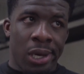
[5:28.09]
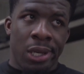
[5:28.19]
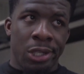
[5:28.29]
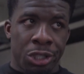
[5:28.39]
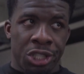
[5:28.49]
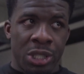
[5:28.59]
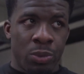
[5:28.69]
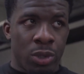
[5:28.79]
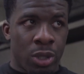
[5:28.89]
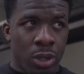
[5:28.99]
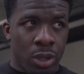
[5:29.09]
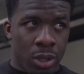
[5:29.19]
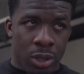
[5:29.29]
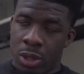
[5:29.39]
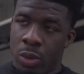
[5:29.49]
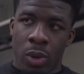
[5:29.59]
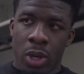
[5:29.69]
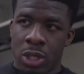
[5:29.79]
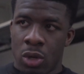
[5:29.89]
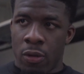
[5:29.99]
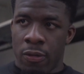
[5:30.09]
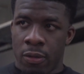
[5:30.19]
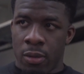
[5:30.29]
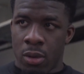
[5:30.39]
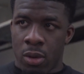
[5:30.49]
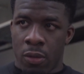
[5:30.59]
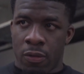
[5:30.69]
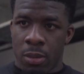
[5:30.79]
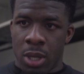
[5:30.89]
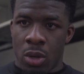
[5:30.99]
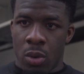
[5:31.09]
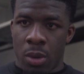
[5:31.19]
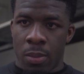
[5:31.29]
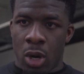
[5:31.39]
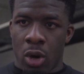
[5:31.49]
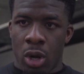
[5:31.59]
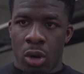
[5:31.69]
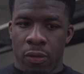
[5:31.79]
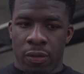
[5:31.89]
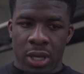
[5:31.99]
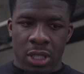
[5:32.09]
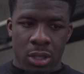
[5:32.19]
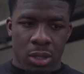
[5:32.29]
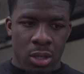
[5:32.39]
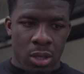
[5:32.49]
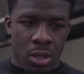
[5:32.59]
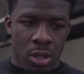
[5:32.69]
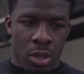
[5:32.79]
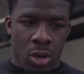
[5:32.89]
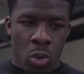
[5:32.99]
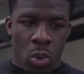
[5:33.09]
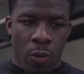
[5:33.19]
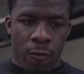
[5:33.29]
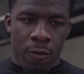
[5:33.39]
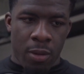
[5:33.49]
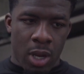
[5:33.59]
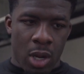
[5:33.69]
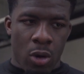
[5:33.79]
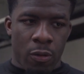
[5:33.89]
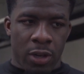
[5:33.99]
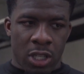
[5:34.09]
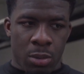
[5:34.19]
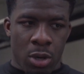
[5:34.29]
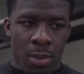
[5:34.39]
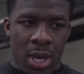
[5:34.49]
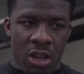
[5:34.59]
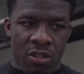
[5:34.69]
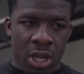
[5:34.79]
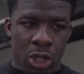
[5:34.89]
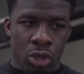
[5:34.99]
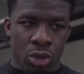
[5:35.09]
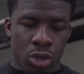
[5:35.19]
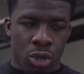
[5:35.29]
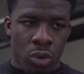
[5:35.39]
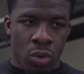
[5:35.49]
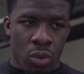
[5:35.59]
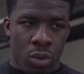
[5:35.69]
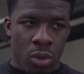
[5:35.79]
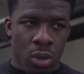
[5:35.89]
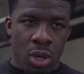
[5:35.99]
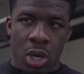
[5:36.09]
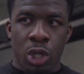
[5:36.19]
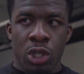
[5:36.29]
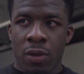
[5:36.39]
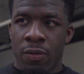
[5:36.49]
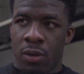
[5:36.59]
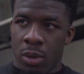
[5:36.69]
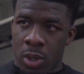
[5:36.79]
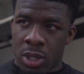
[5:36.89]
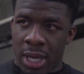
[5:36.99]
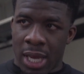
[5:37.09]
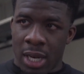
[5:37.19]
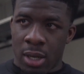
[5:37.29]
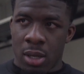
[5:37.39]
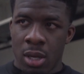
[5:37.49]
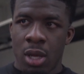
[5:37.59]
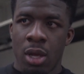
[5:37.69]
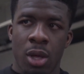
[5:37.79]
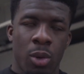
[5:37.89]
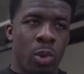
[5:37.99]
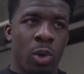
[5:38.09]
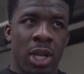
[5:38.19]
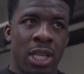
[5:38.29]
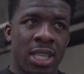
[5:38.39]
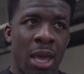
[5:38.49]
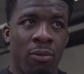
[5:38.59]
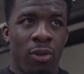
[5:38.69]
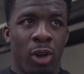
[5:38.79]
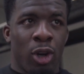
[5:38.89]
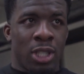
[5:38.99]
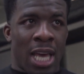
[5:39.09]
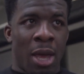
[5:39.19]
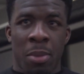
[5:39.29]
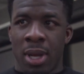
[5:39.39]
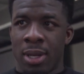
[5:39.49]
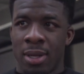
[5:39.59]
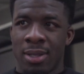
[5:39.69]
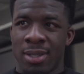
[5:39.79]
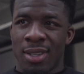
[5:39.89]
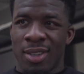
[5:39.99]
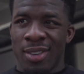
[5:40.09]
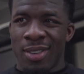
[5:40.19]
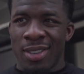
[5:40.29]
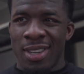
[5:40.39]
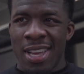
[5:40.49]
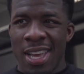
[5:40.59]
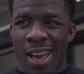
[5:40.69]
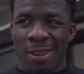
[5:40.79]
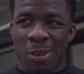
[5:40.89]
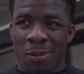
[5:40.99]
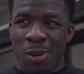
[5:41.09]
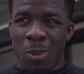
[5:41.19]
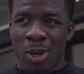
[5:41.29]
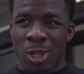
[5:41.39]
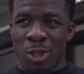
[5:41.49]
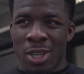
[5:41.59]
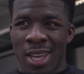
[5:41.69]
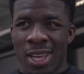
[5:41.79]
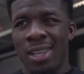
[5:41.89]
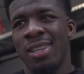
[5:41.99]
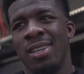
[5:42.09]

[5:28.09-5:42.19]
and then just seeing what the world has to offer me. You know, I got a lot of things going well for me and a lot of things put in my direction. So I just have fun whilst I can. We're not in this game for a long time, man. So have some fun whilst you're there.